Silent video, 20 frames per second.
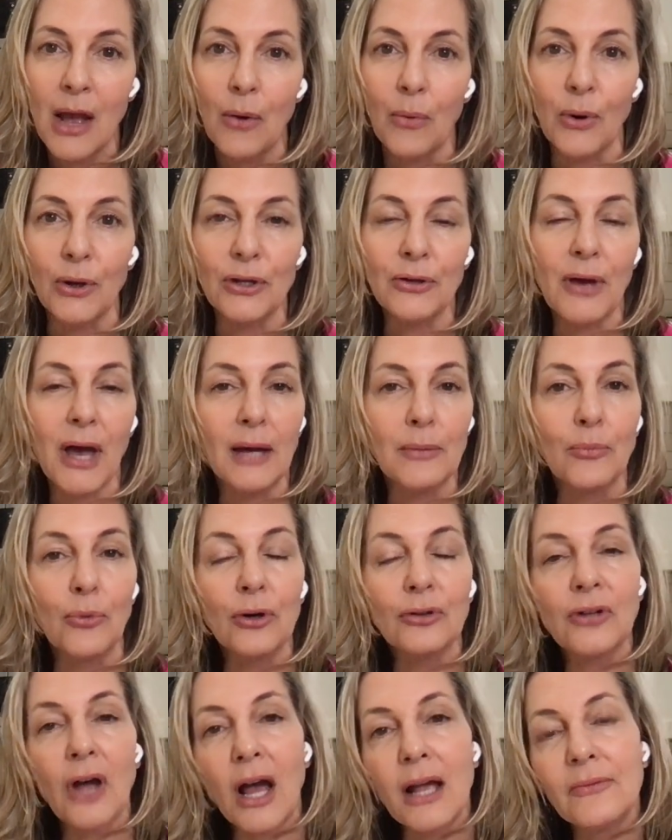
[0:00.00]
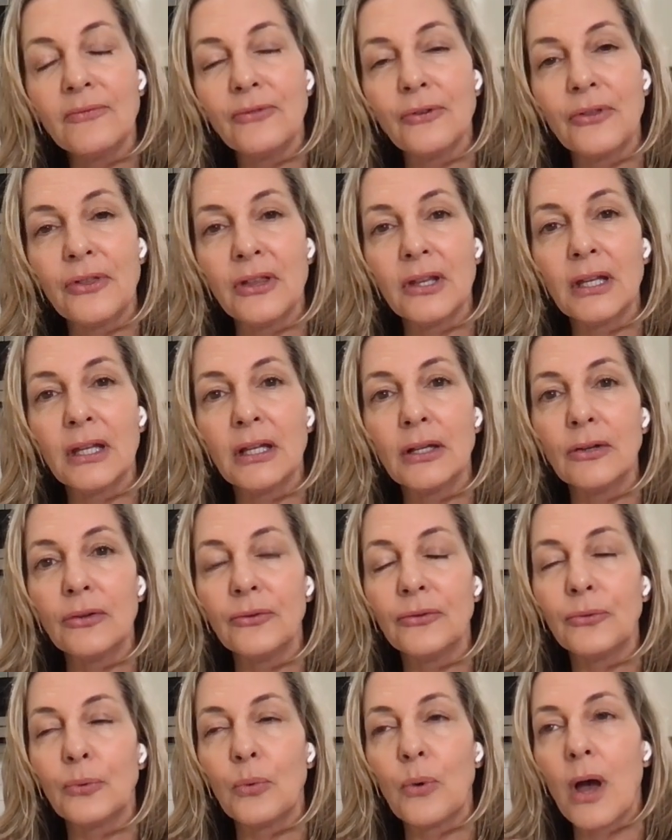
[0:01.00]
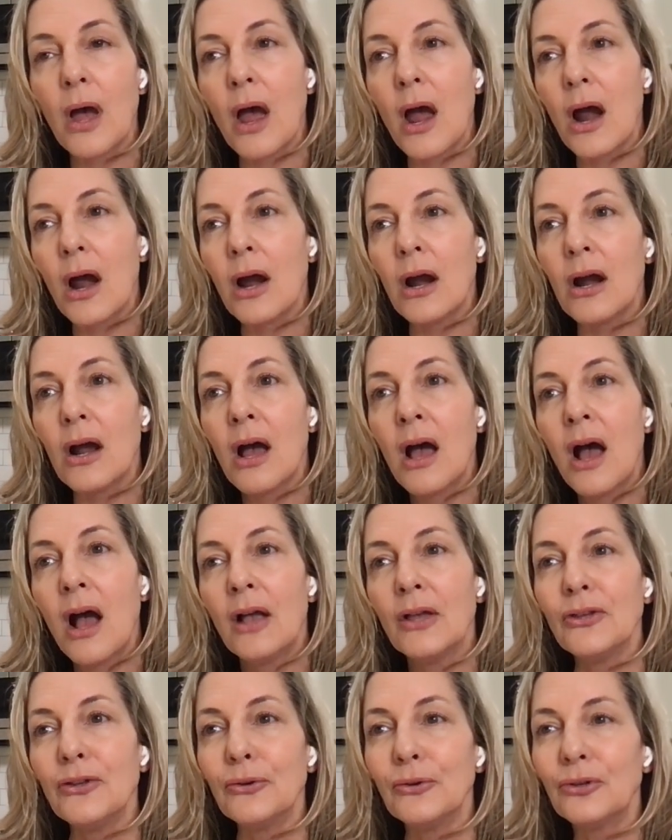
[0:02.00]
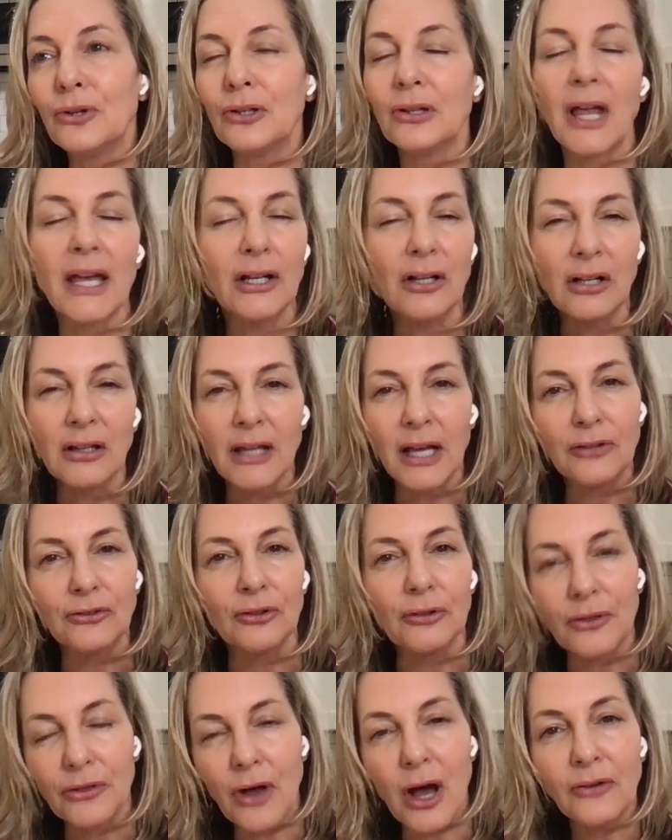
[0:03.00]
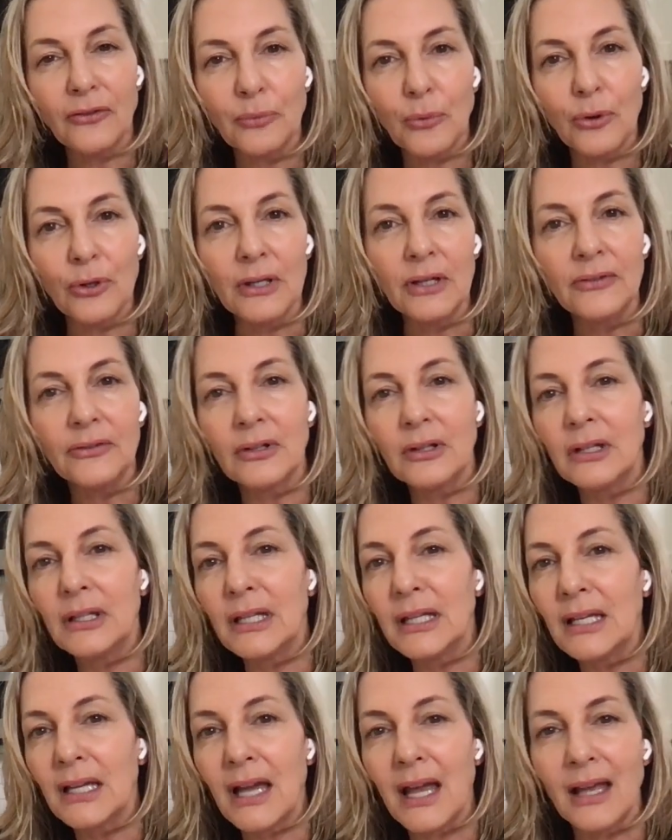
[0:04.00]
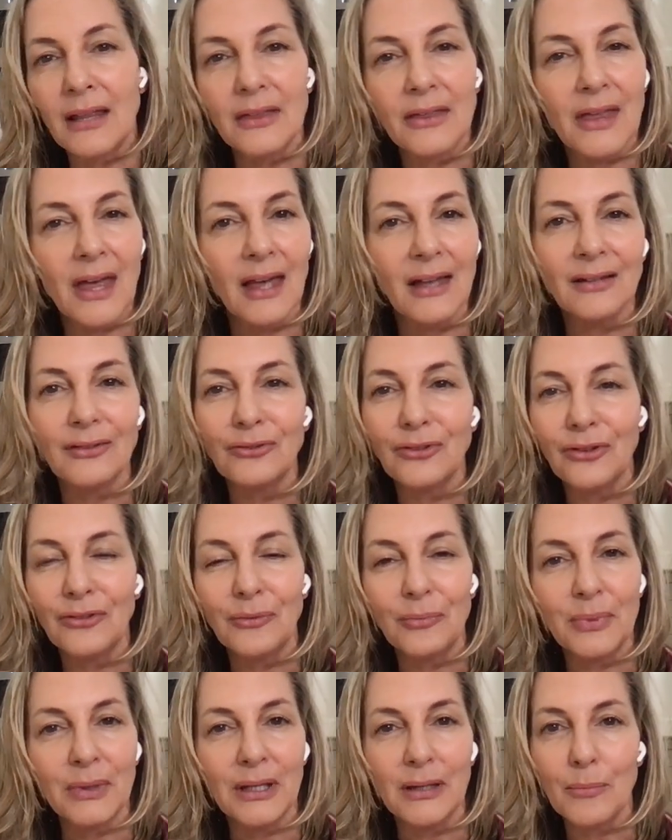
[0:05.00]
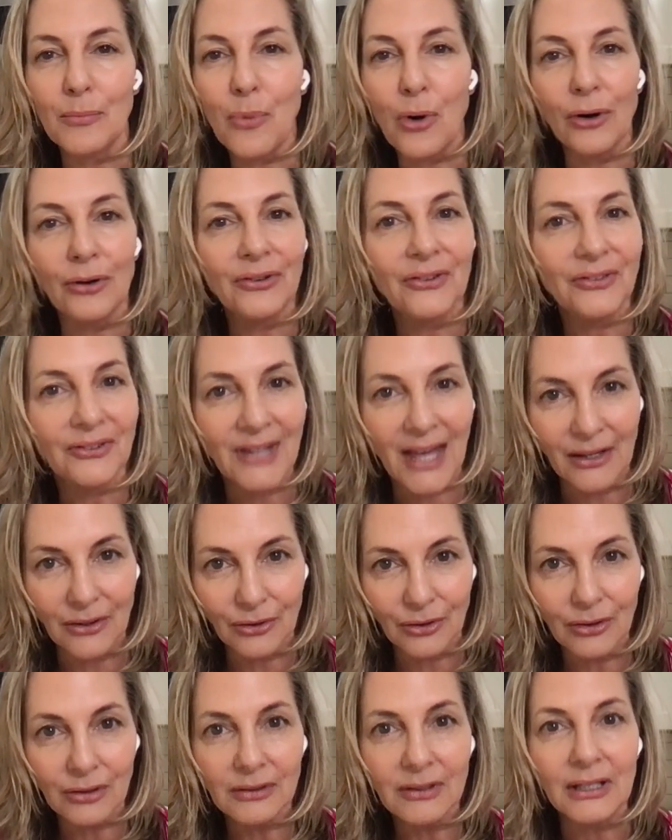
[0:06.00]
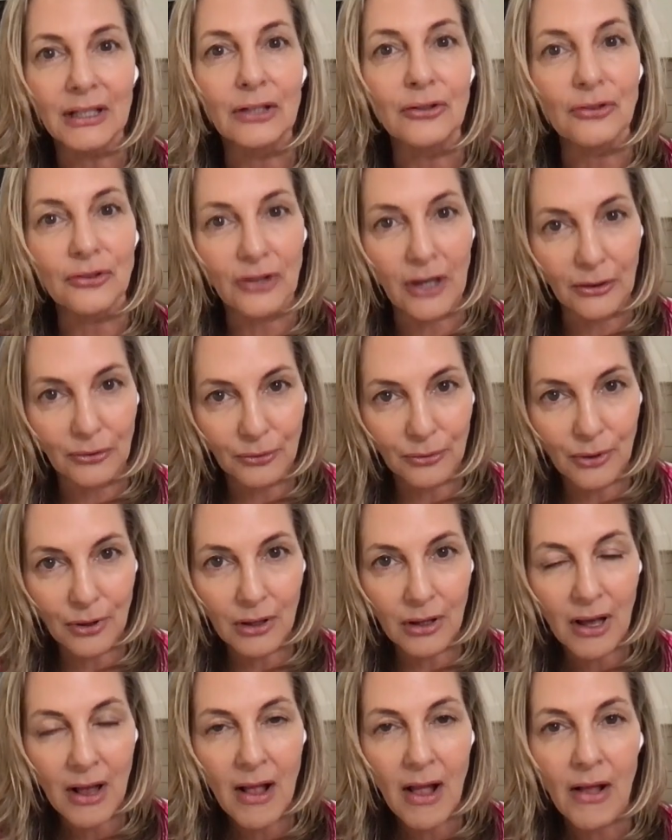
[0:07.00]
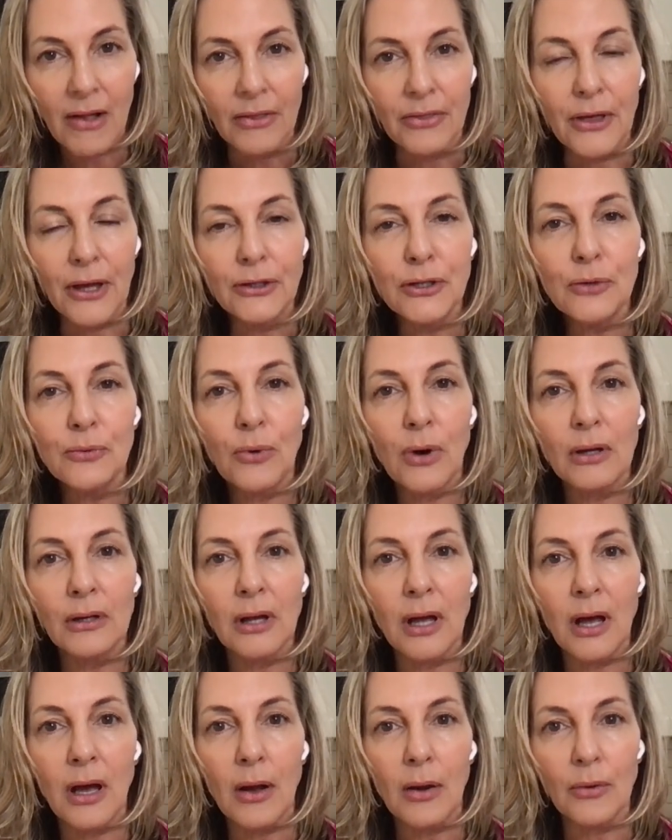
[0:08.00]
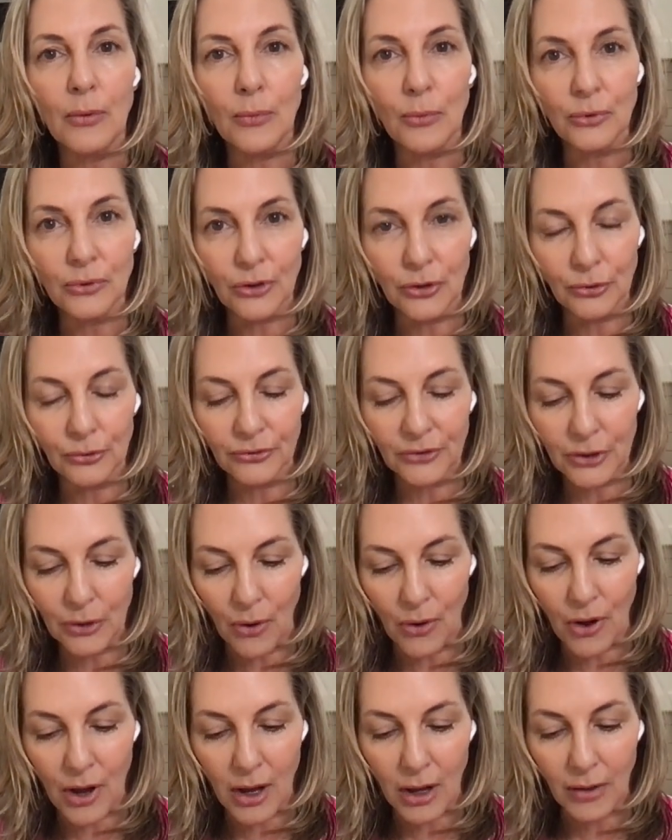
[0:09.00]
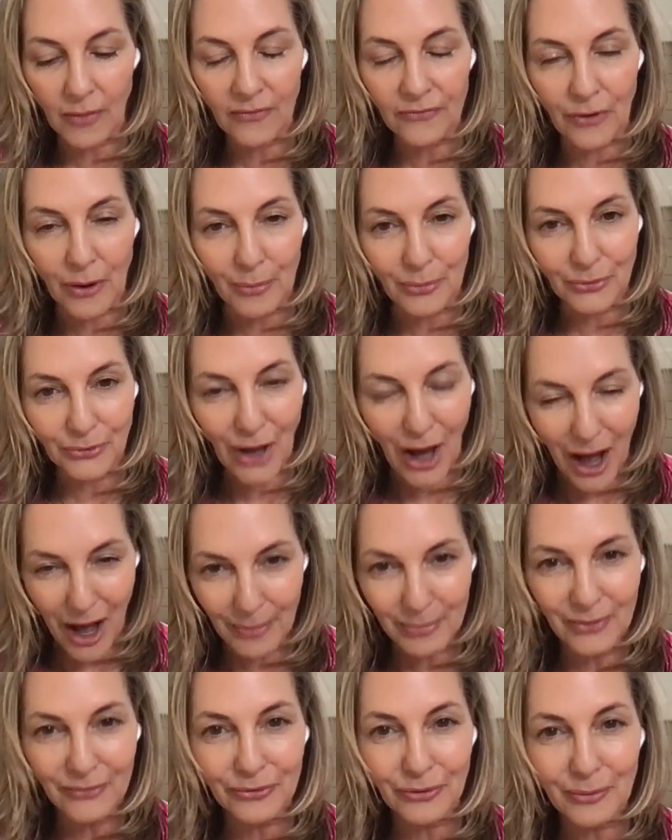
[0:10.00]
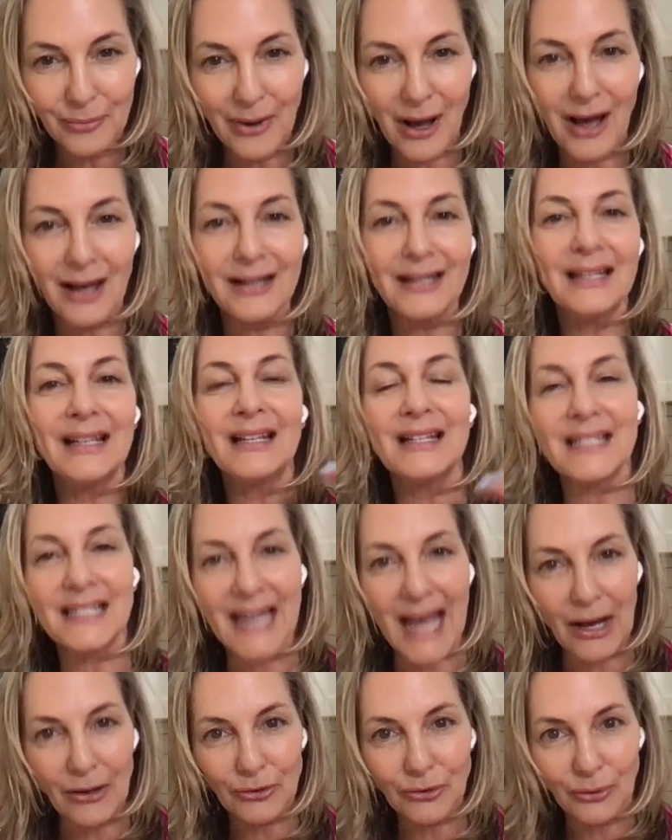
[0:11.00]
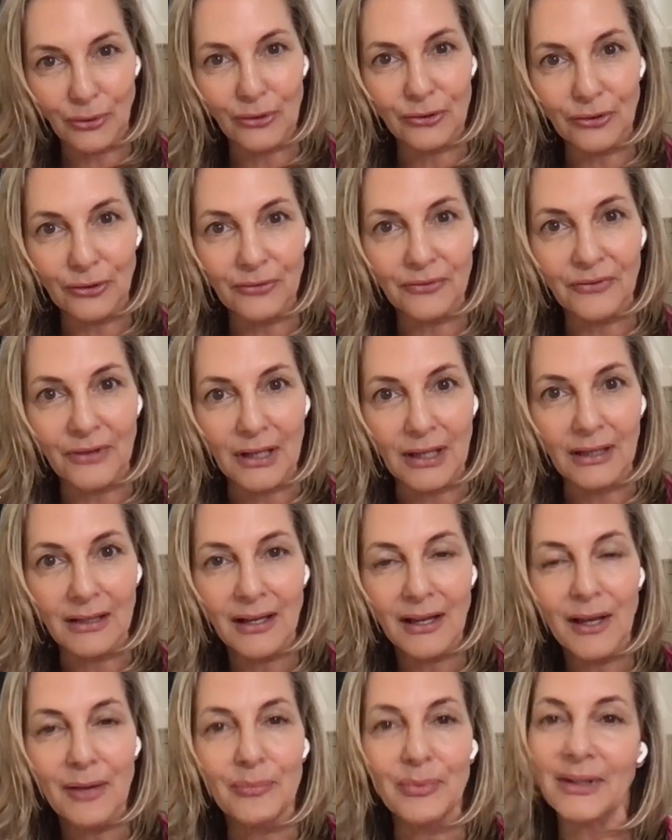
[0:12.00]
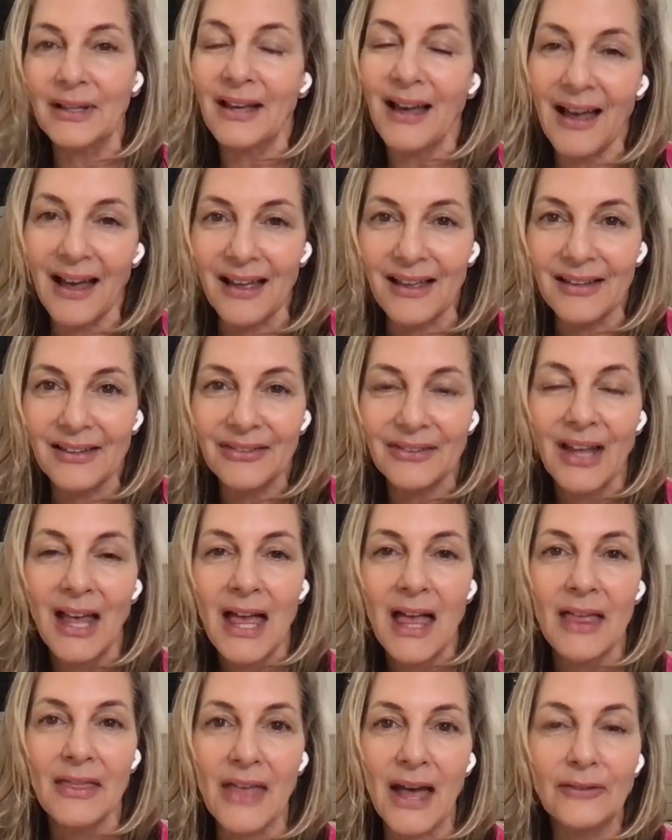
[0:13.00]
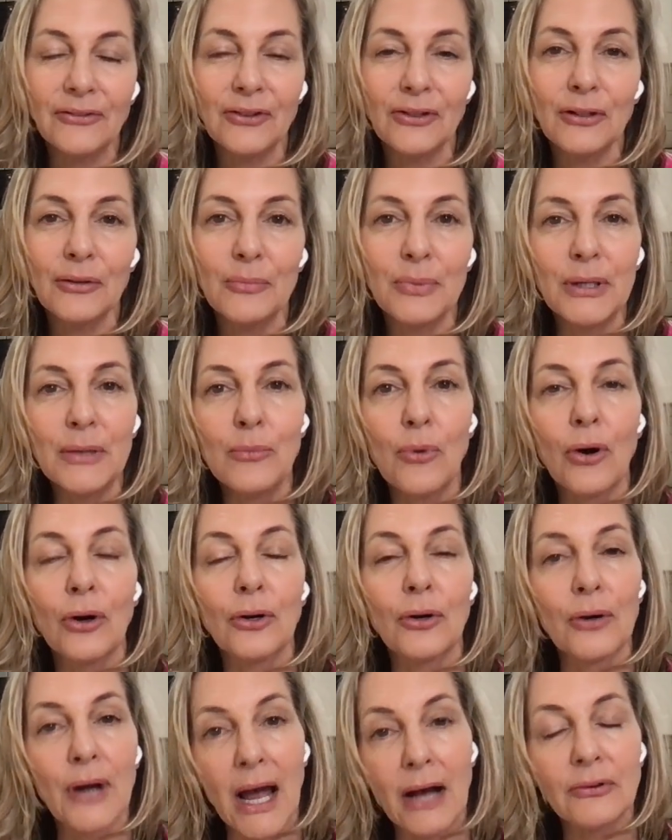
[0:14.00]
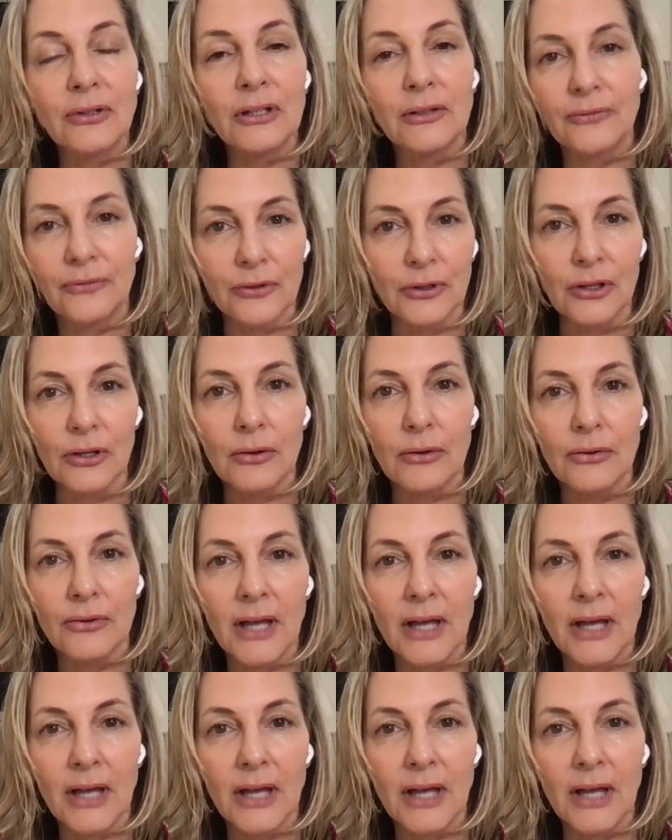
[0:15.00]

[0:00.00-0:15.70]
where you had more time for things, where you could like collect your thoughts more easily, and then just be more settled in general, then you want to use the oil from top of your body down towards your feet, because that's going to be more grounding for you.